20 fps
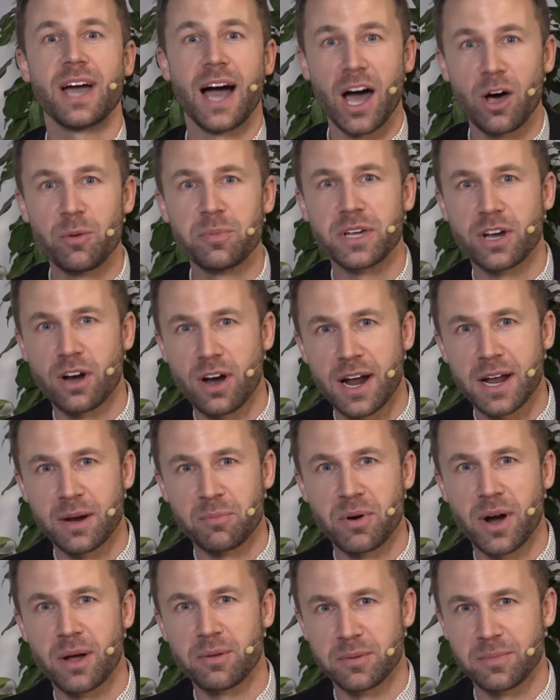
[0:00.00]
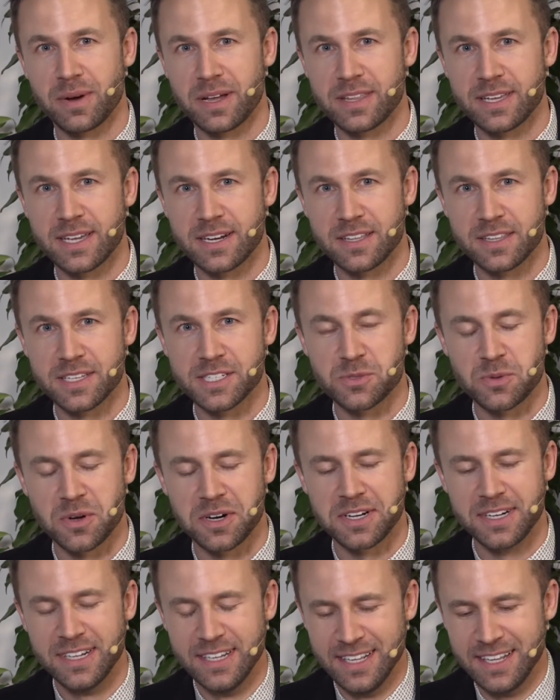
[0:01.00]
I'll be crying probably by the end of this
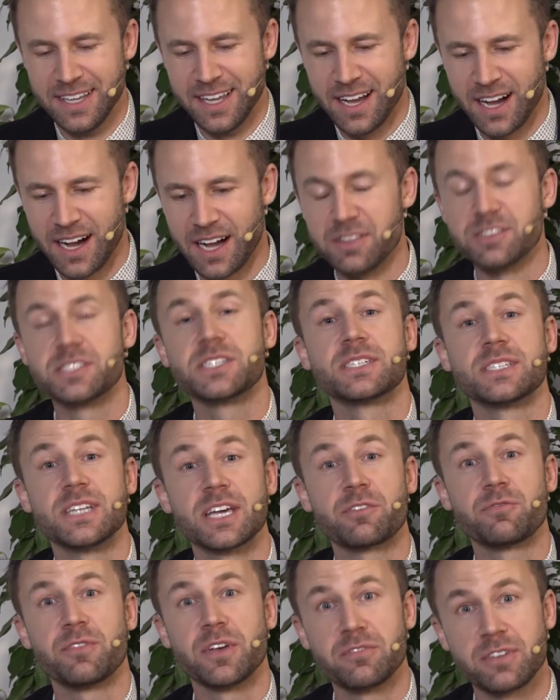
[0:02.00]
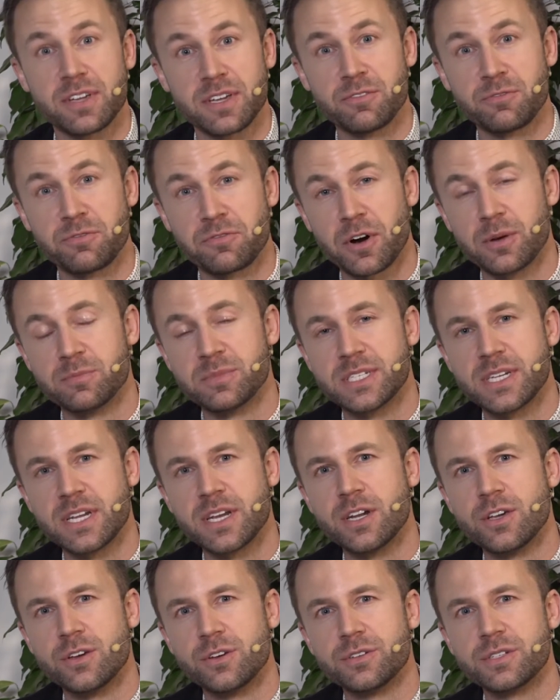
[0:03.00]
one. This is Nick Vivion from
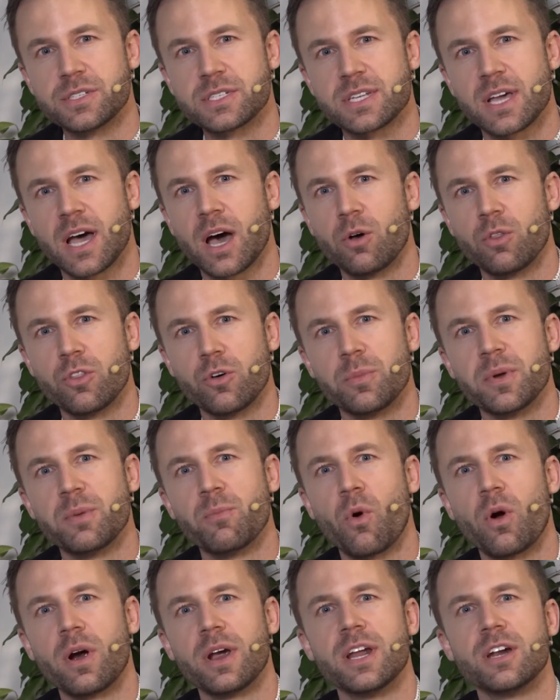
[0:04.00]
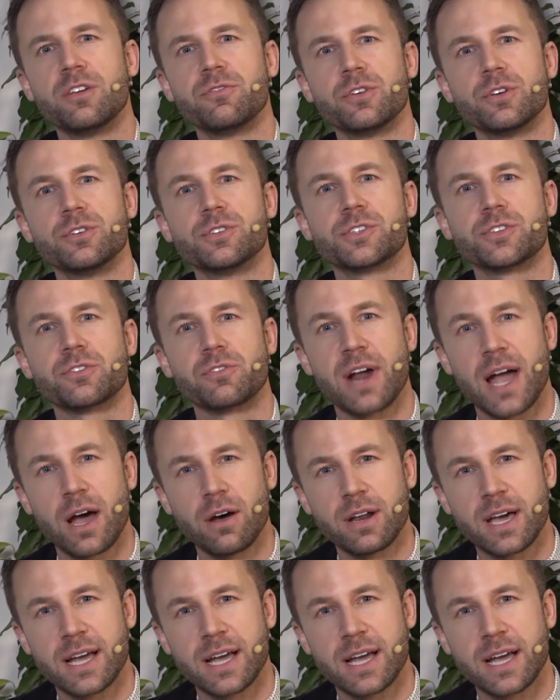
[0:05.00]
tnoozLIVE. There'll be more interviews throughout